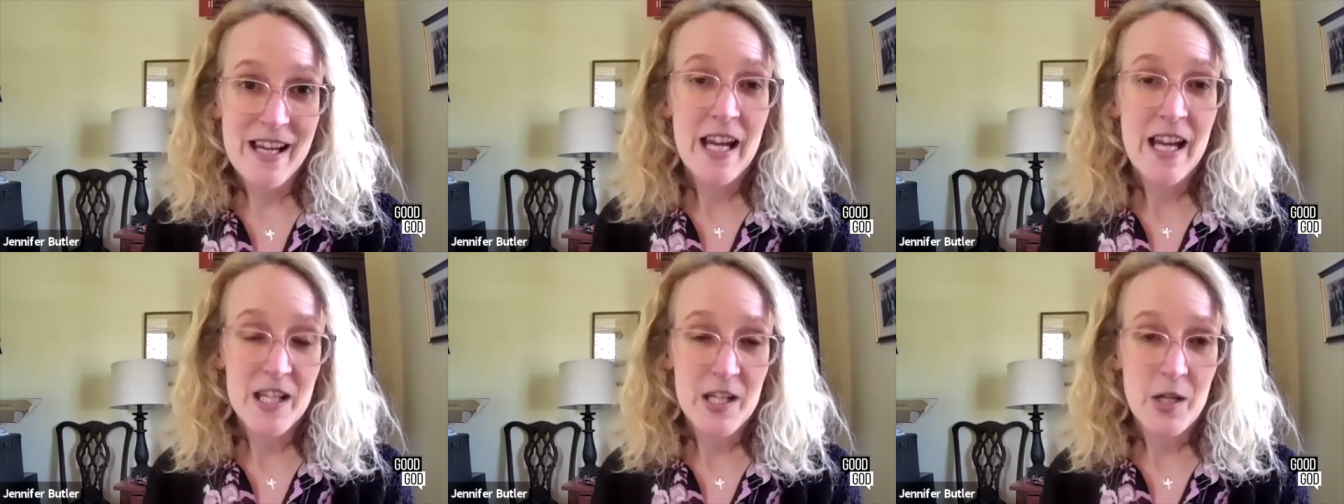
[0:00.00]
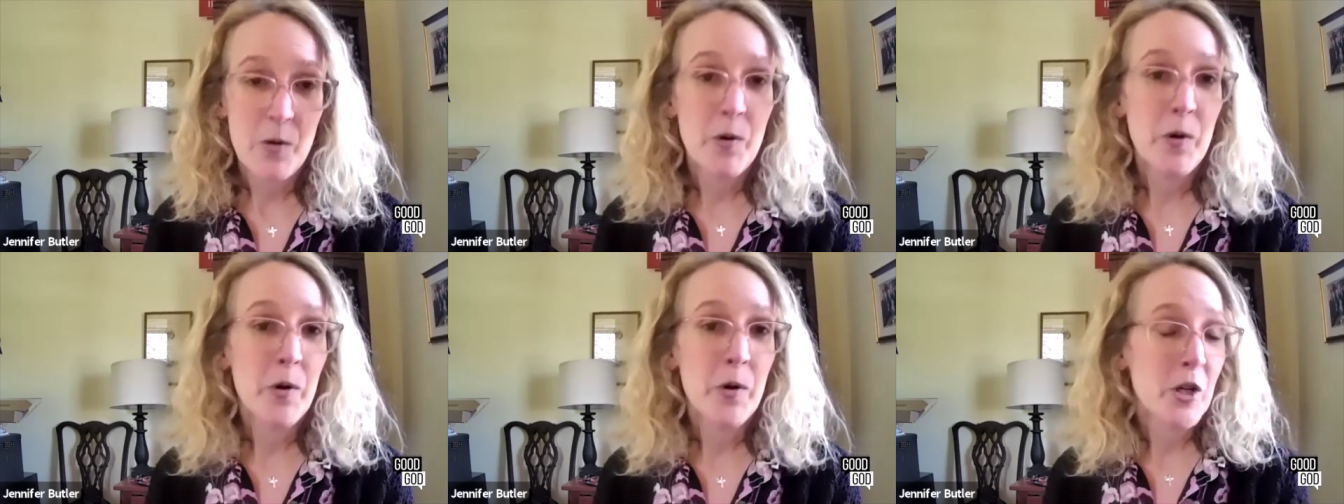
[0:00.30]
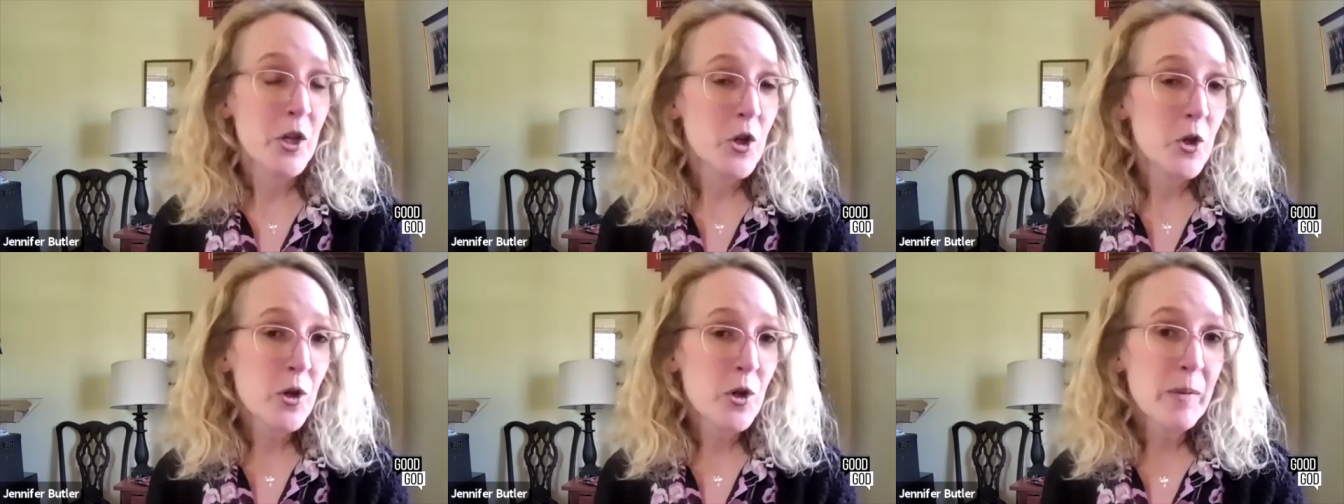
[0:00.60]
And so we were
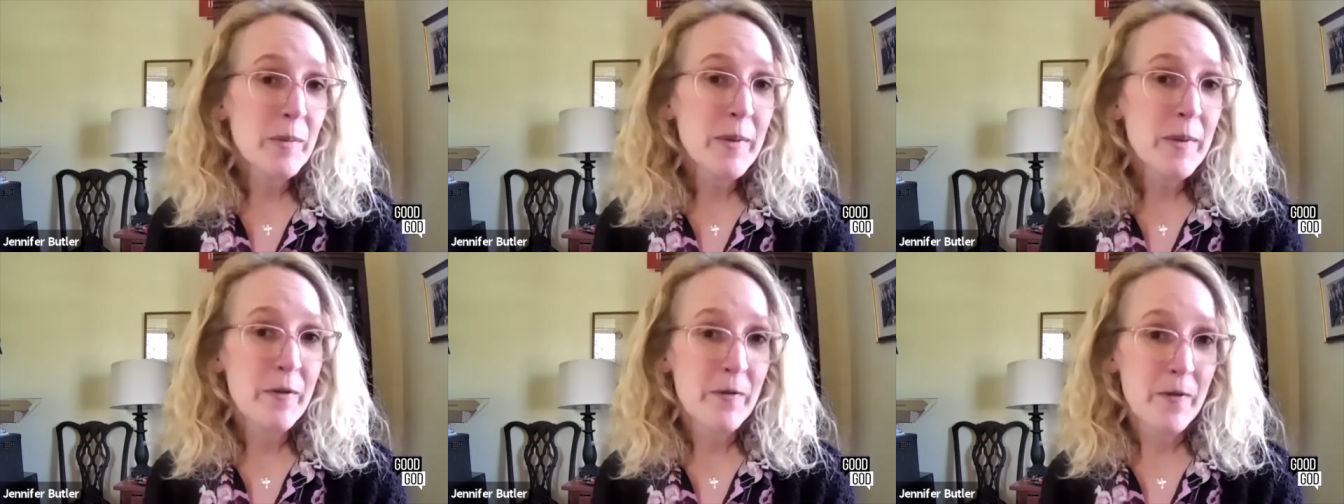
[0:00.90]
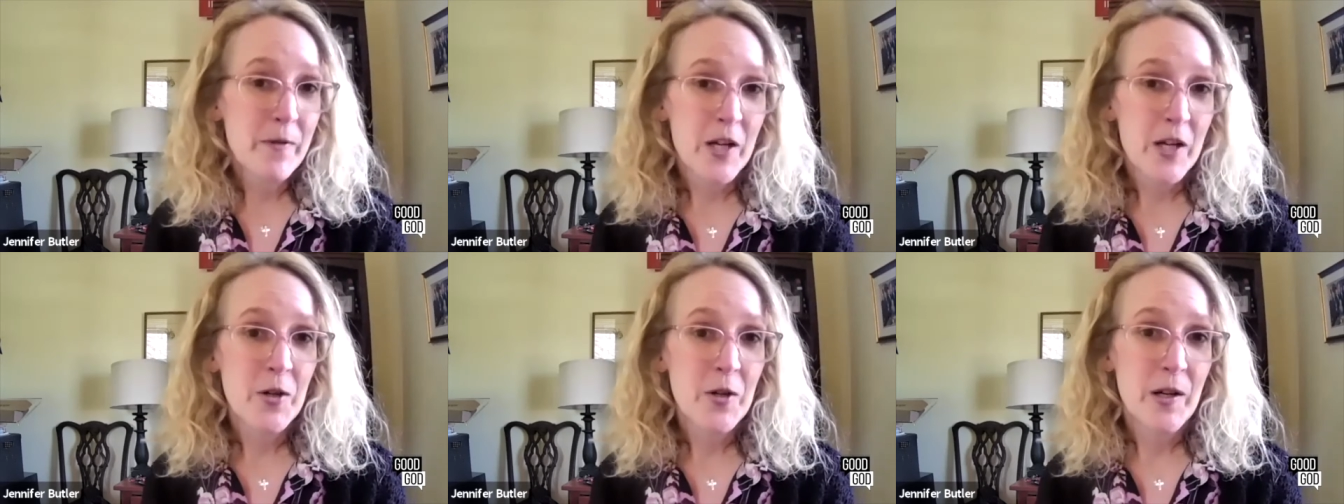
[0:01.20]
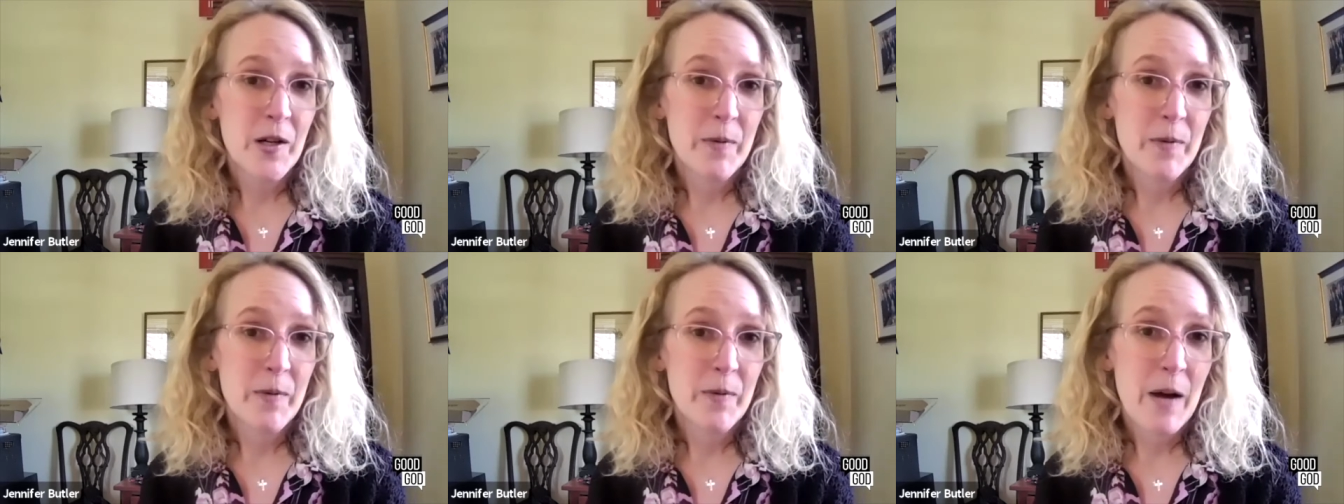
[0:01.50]
extremely
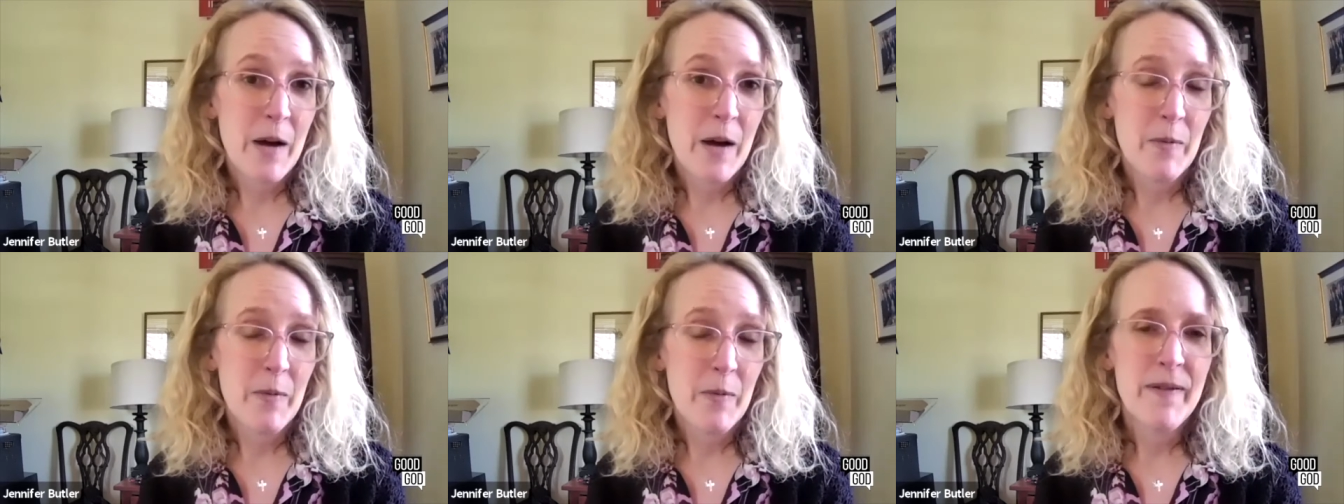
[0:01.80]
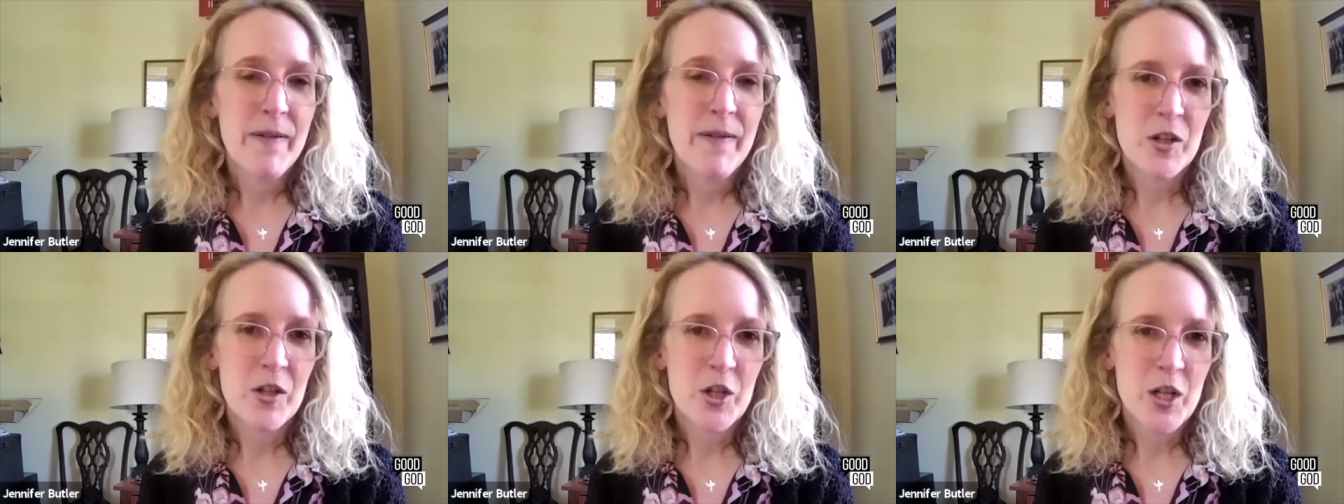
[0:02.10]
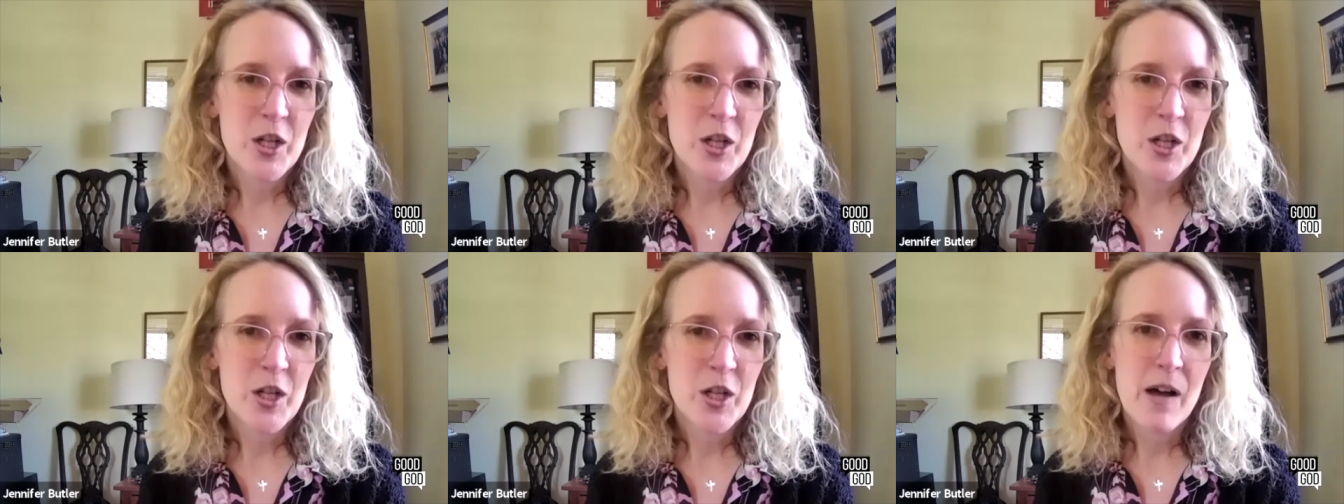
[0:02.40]
frustrated with that. We felt
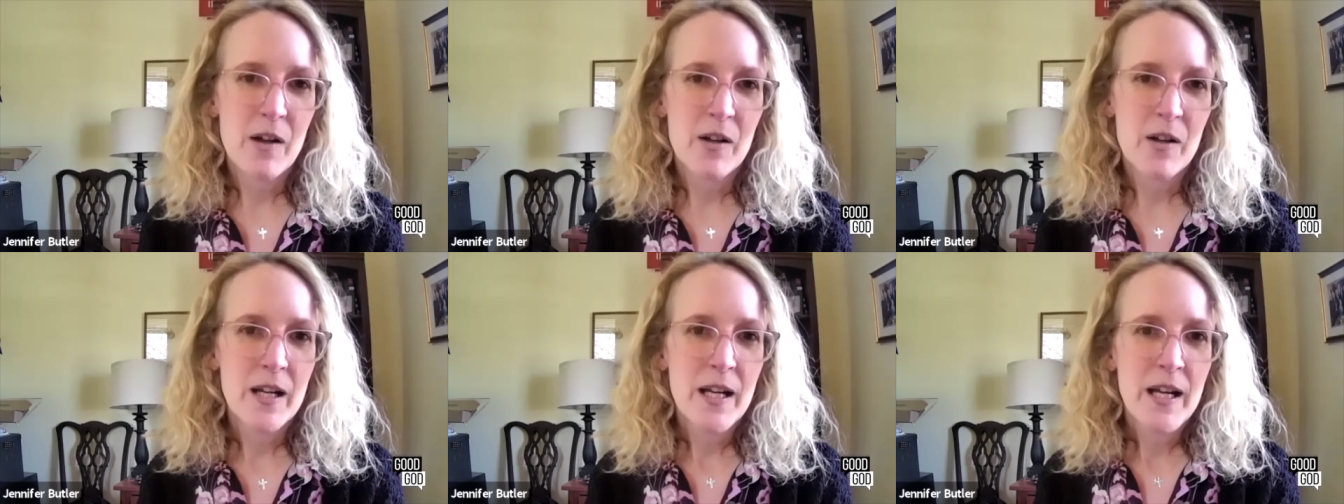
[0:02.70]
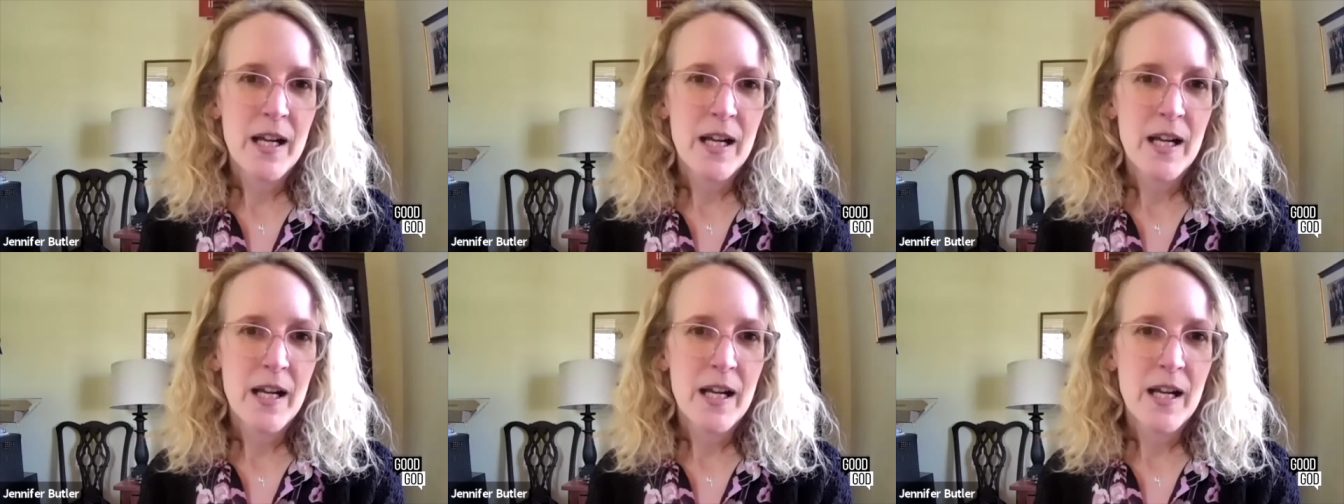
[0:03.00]
shut out.